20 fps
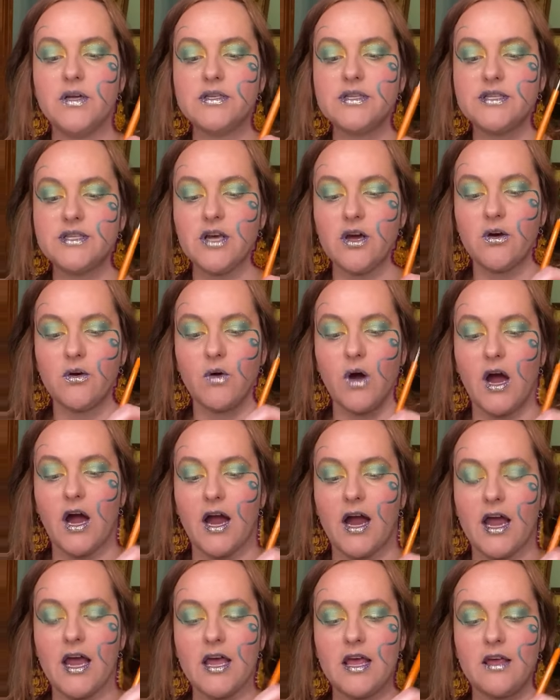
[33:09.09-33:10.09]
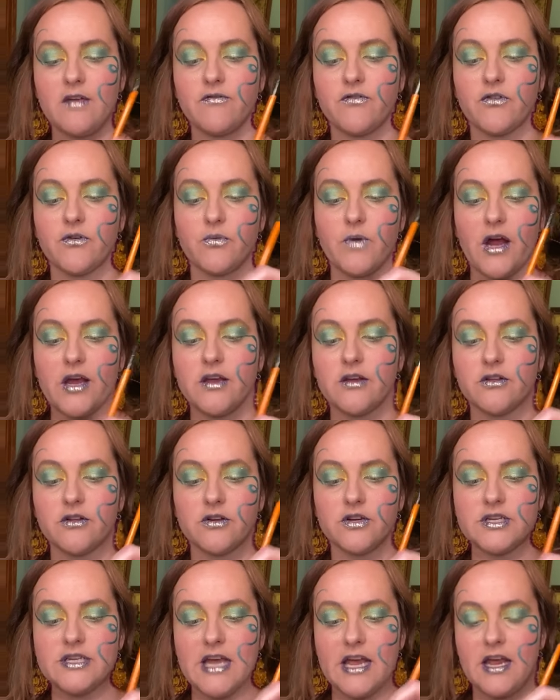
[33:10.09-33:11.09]
So for
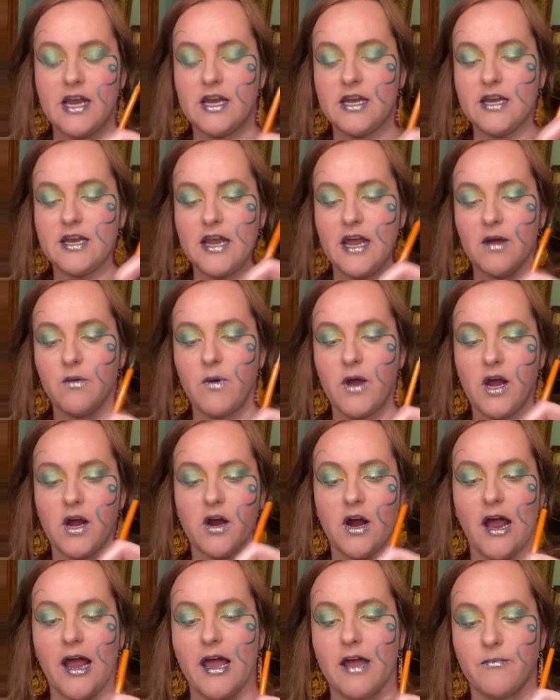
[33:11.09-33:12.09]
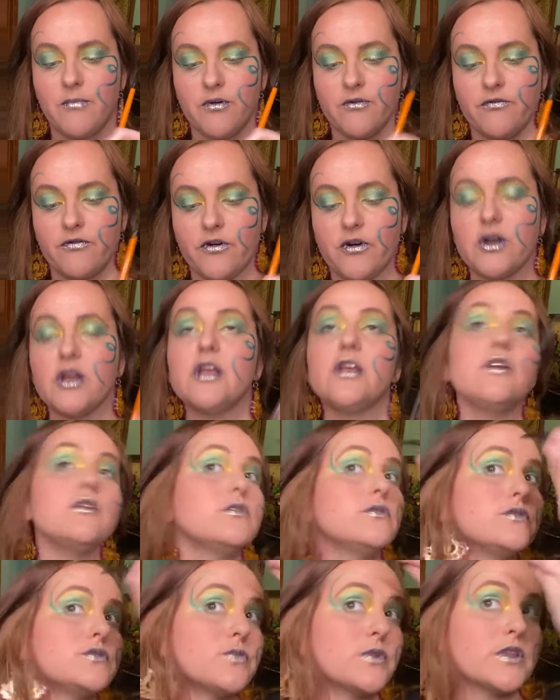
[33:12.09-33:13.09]
regular day-to-day wear, I prefer to
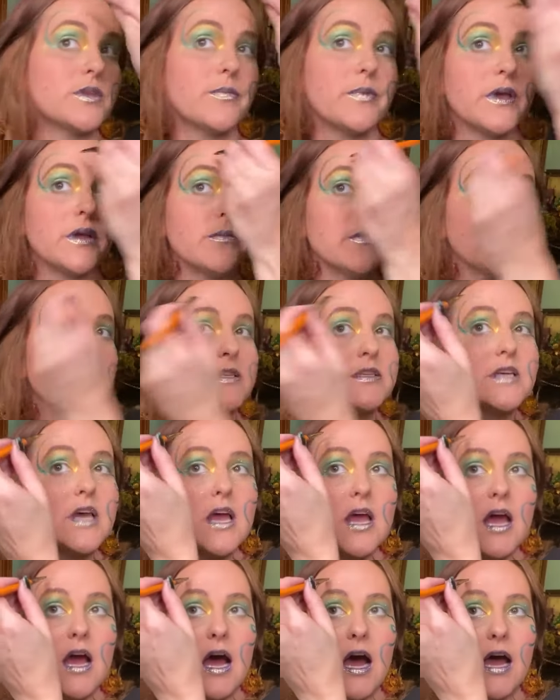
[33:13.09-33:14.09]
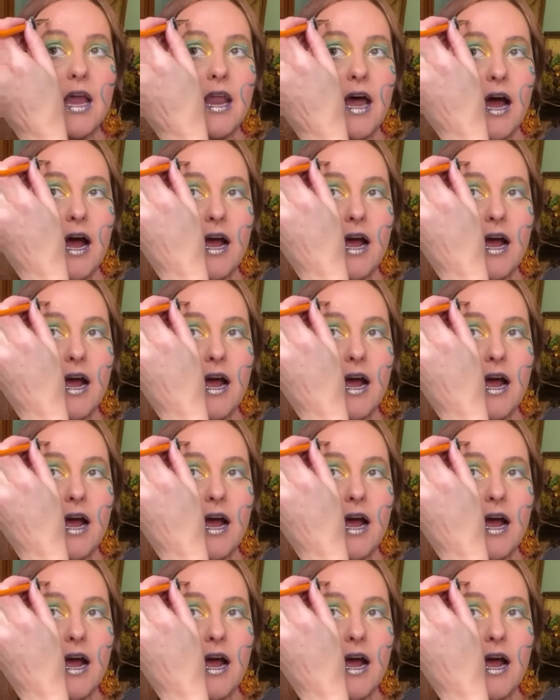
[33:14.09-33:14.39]
use with the pigments an